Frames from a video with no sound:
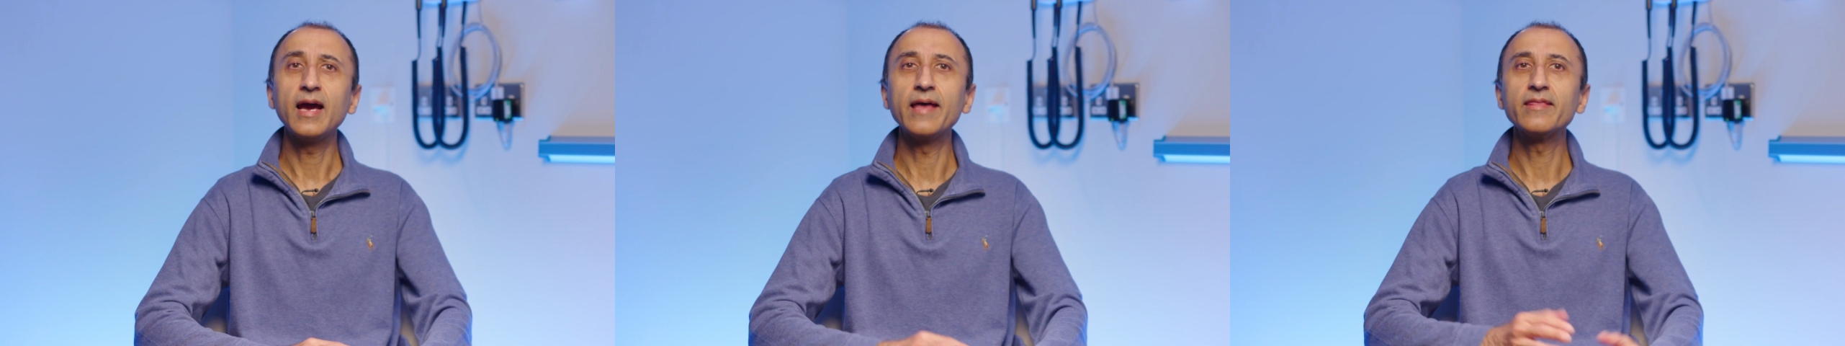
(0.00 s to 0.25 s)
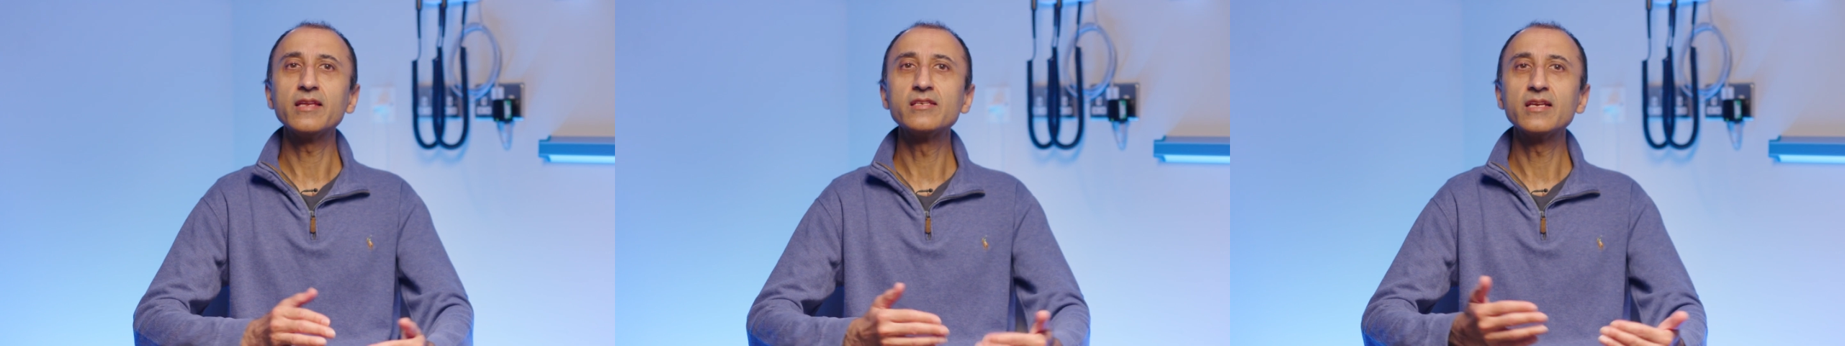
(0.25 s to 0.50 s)

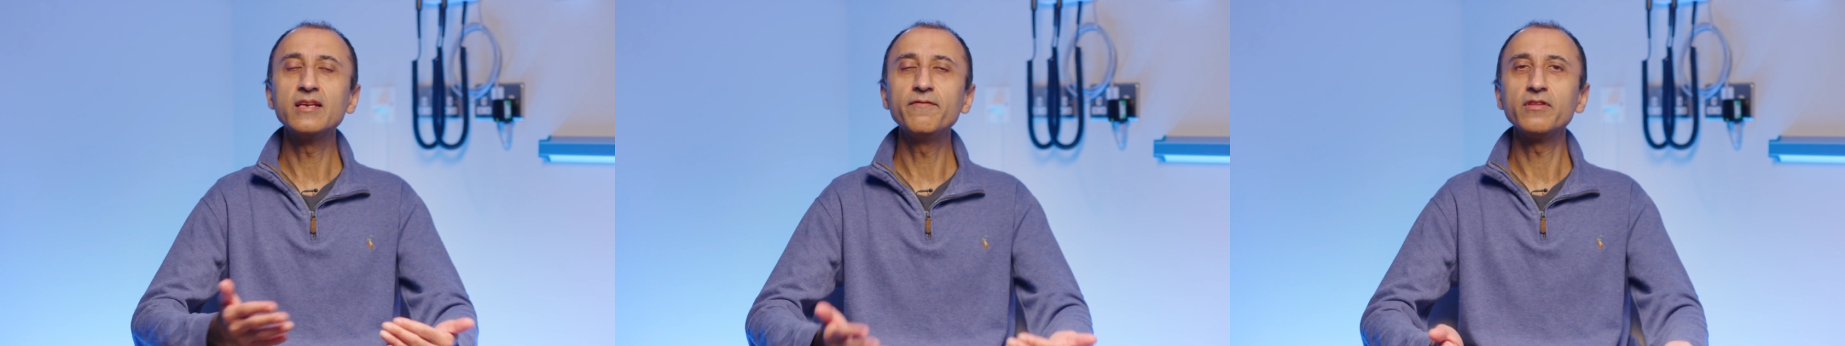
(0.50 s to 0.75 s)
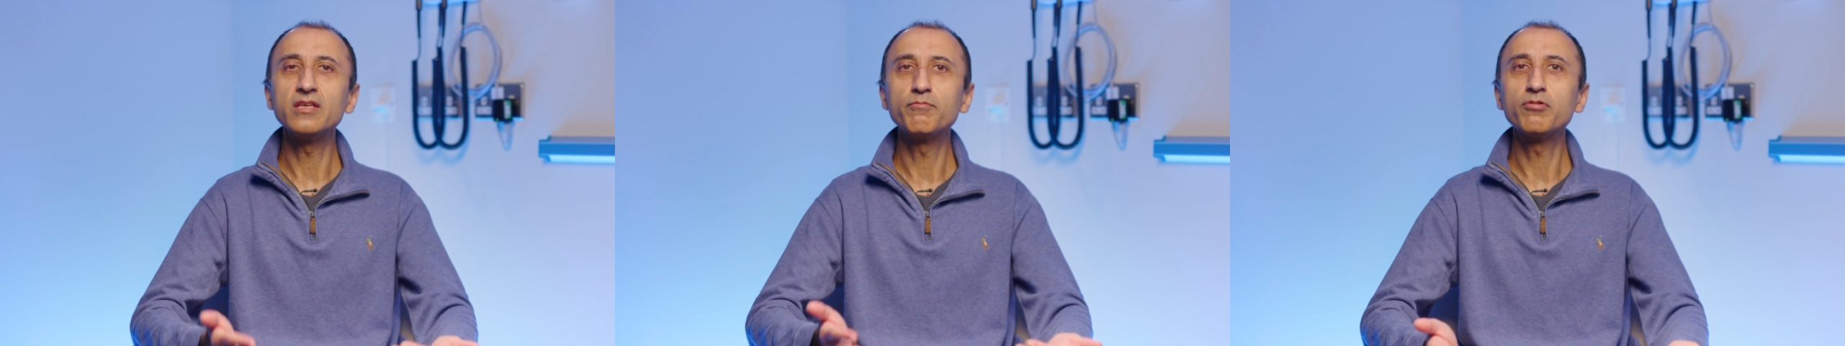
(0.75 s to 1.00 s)
and then
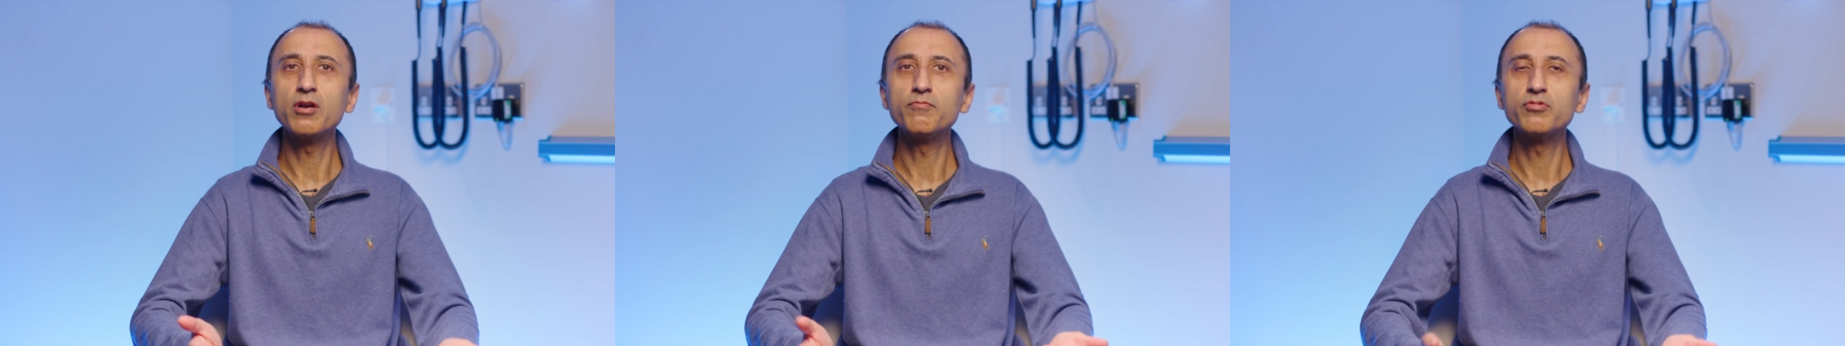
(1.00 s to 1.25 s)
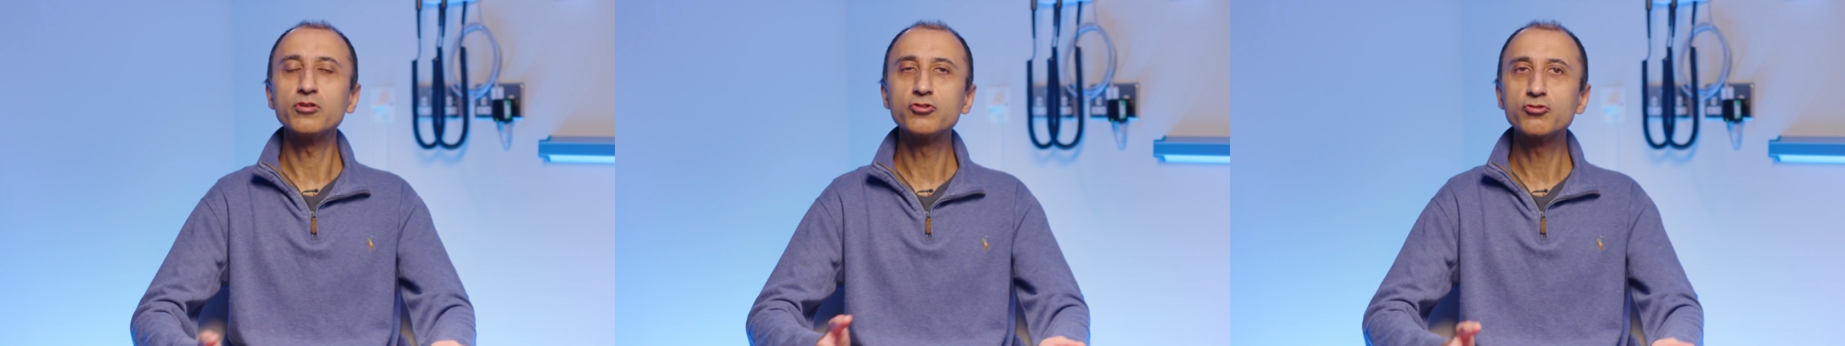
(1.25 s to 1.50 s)
deliver the
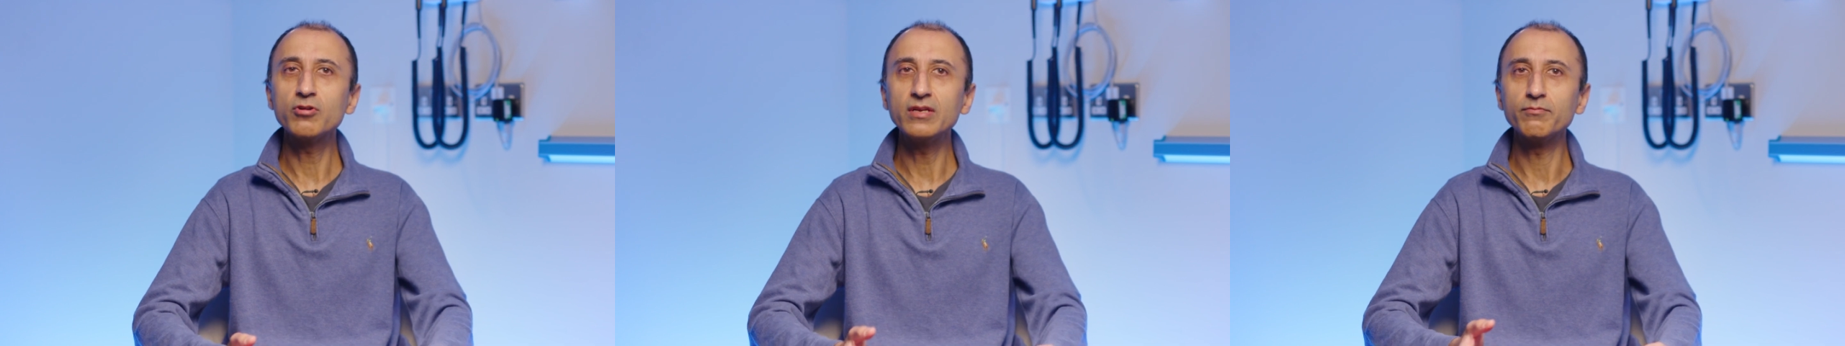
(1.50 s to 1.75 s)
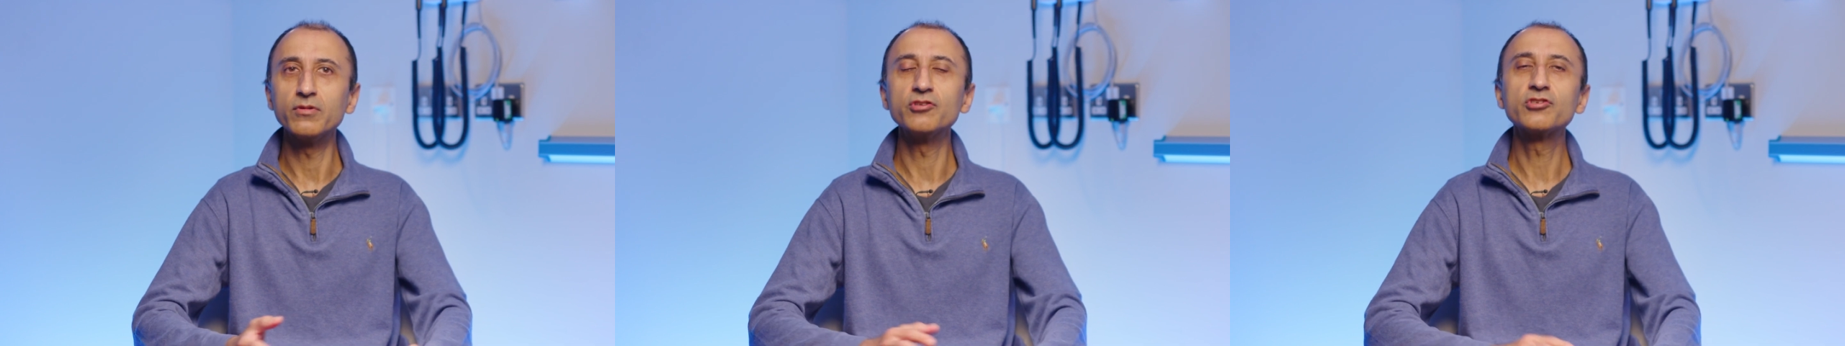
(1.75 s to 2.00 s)
appropriate
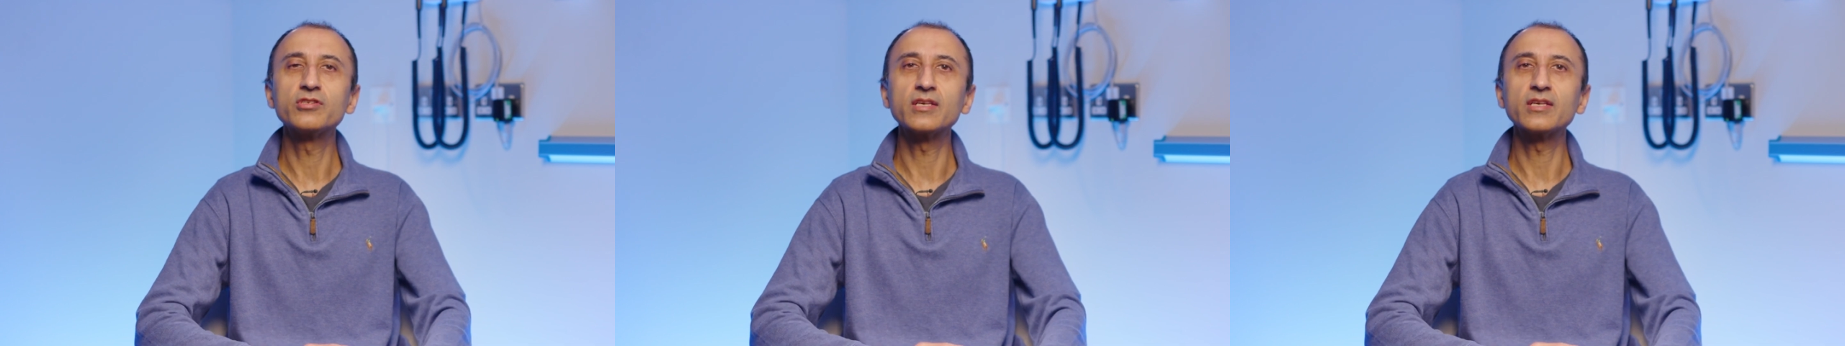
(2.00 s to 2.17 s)
treatment